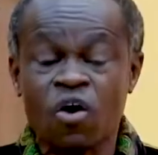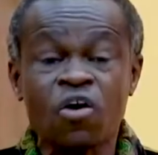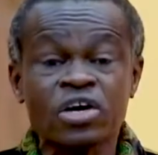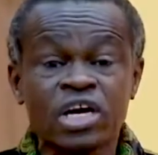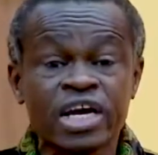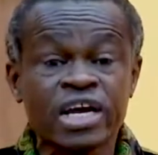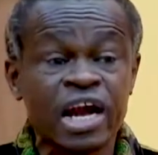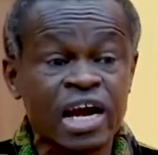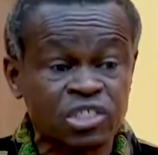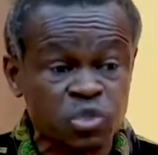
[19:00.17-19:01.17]
Only
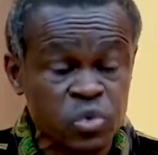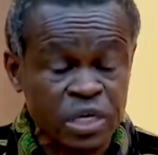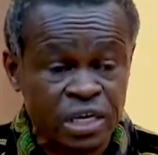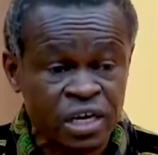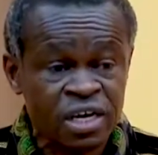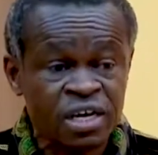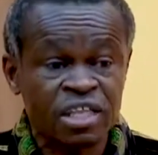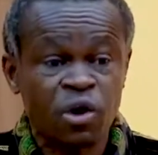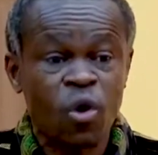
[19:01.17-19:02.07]
last week, the